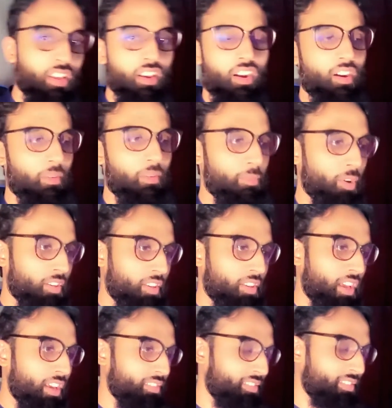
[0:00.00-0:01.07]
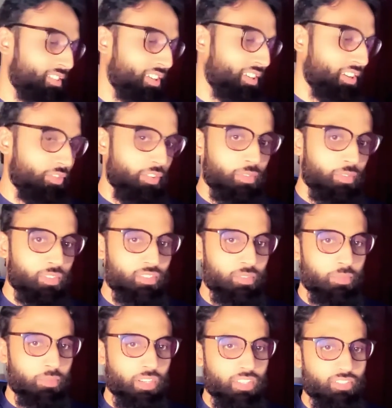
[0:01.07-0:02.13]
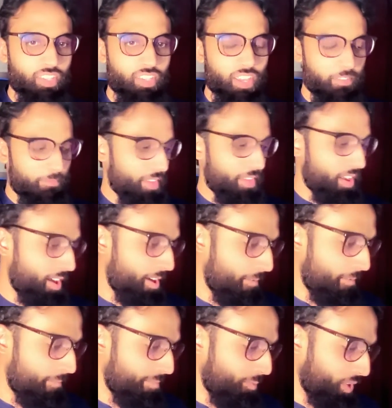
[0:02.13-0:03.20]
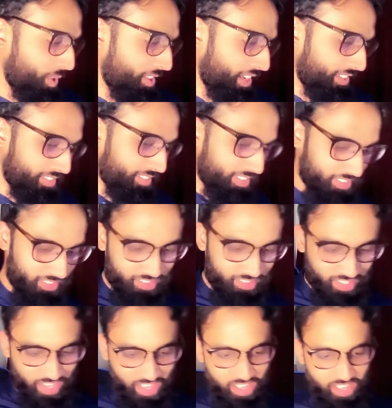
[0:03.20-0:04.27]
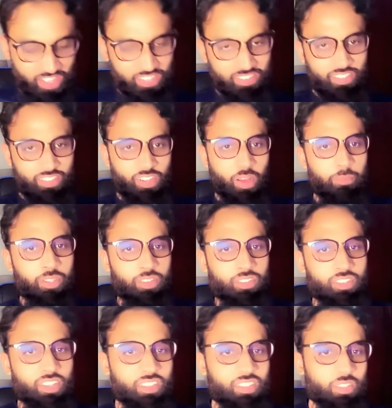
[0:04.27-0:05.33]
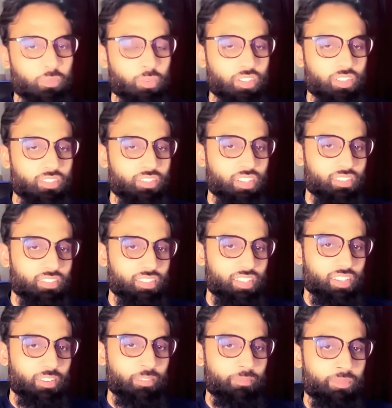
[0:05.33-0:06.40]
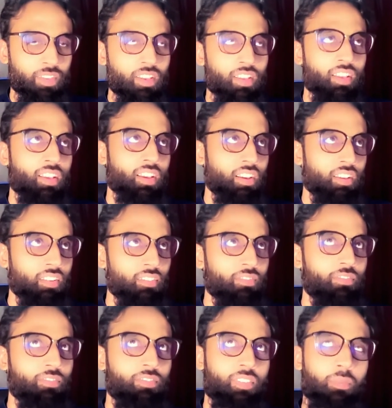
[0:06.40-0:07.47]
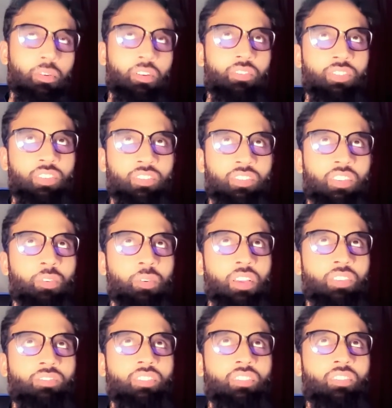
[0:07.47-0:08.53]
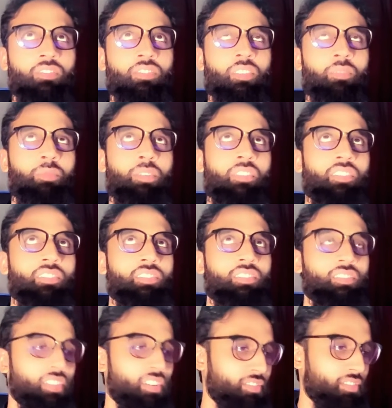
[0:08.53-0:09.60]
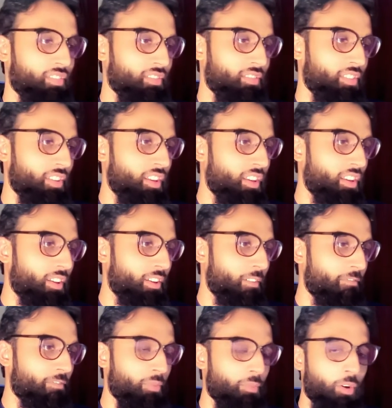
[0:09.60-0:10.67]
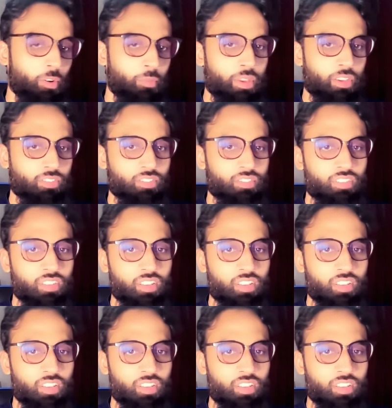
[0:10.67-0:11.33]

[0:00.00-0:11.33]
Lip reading: our podcast, The Data Driven Supply Chain, with Yacine. And the topic today that we're discussing, kind of a bit of continuation of our previous discussion from automation,